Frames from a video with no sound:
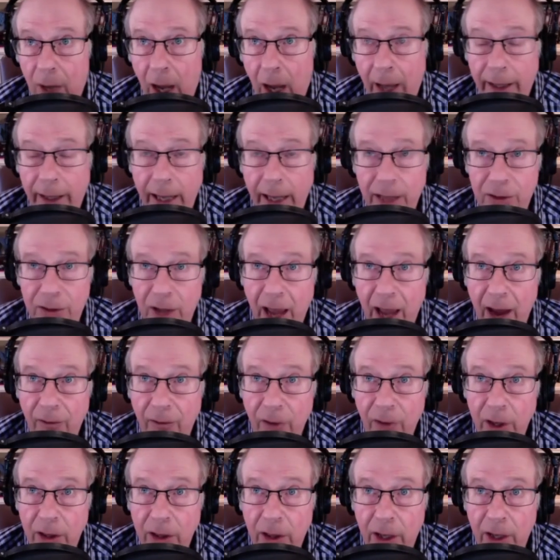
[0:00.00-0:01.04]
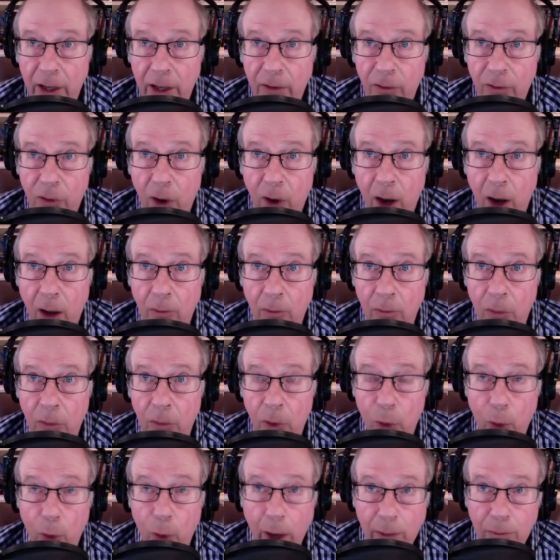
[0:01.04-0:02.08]
guess everything from
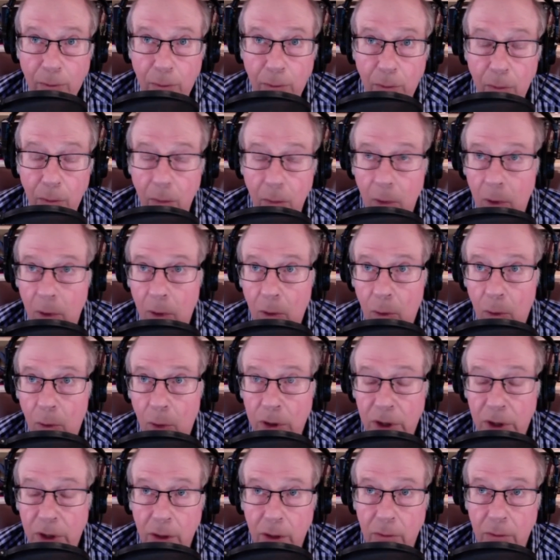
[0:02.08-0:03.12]
great was it